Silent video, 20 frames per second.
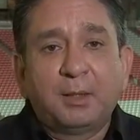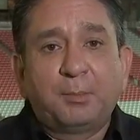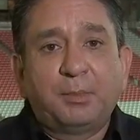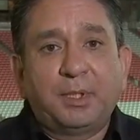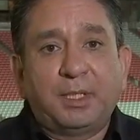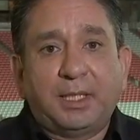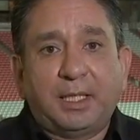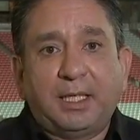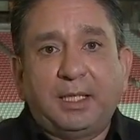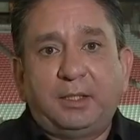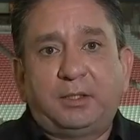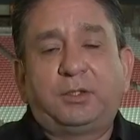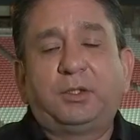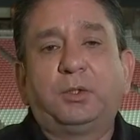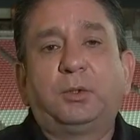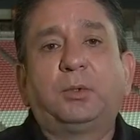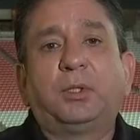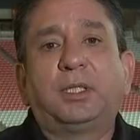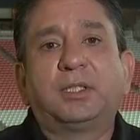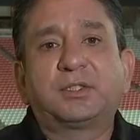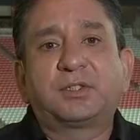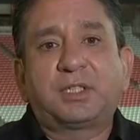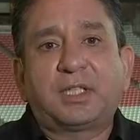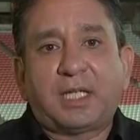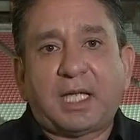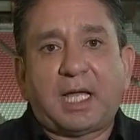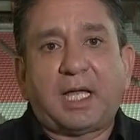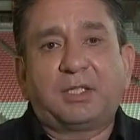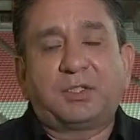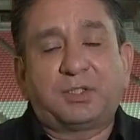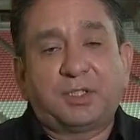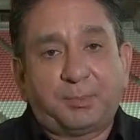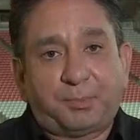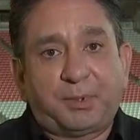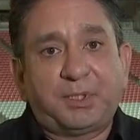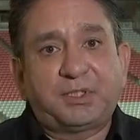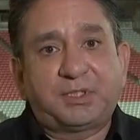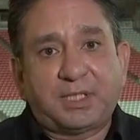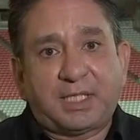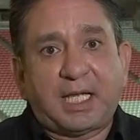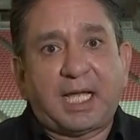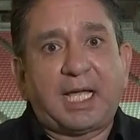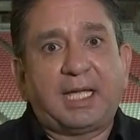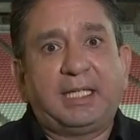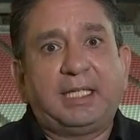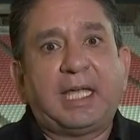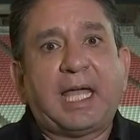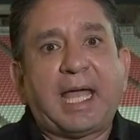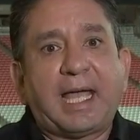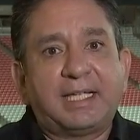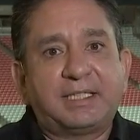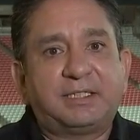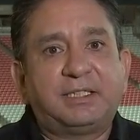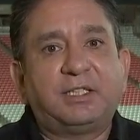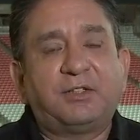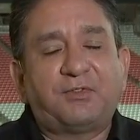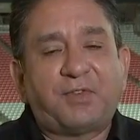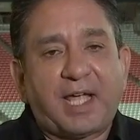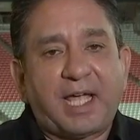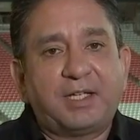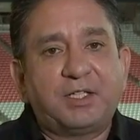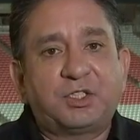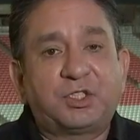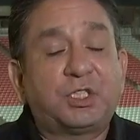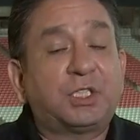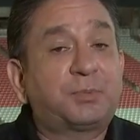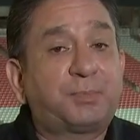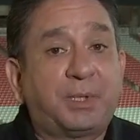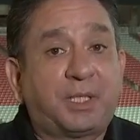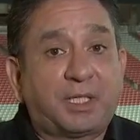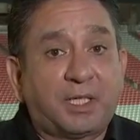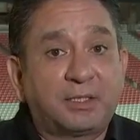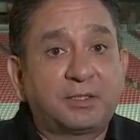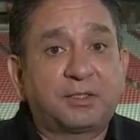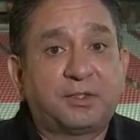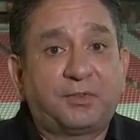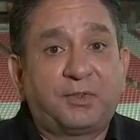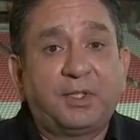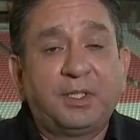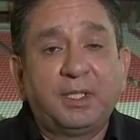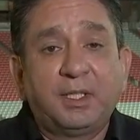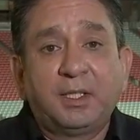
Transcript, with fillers: but AQ is the guy, Shipley's the guy, he has the advantage just because of